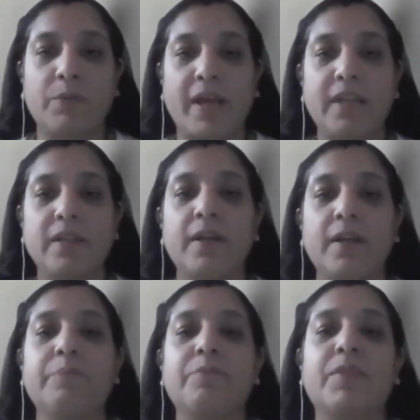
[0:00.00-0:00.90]
right?
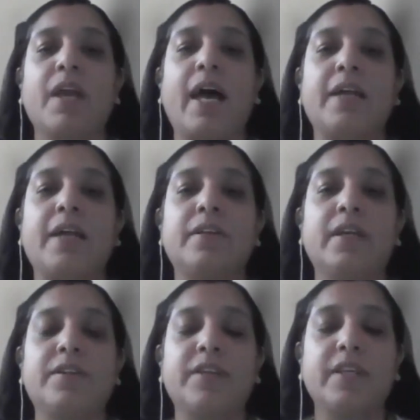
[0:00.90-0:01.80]
And
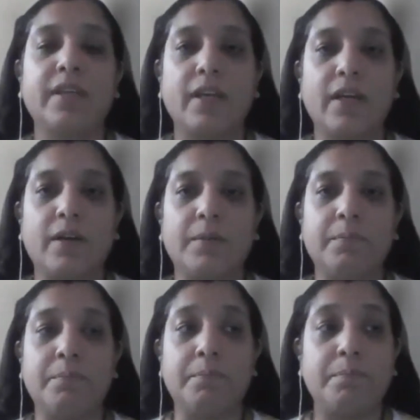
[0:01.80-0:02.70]
it uh,